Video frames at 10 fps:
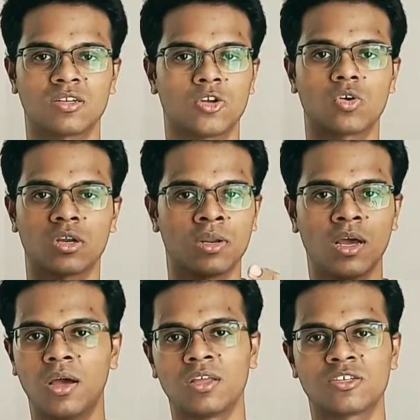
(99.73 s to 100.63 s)
and you can
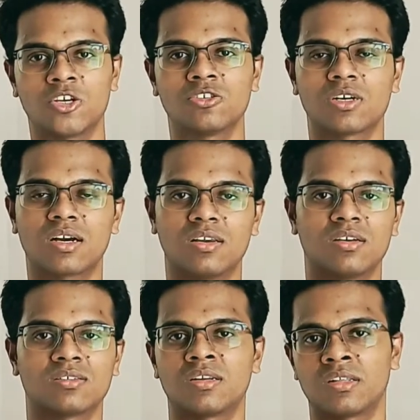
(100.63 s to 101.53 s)
change the
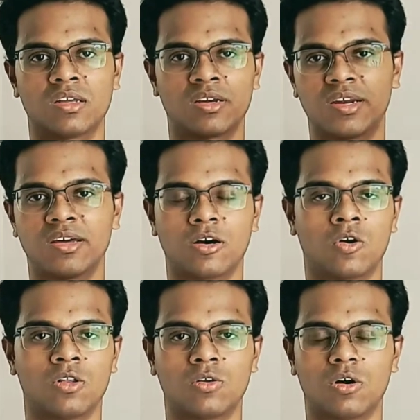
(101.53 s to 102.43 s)
colors and the head,
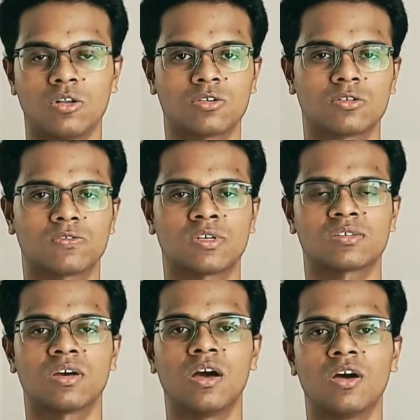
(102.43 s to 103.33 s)
all sorts of things.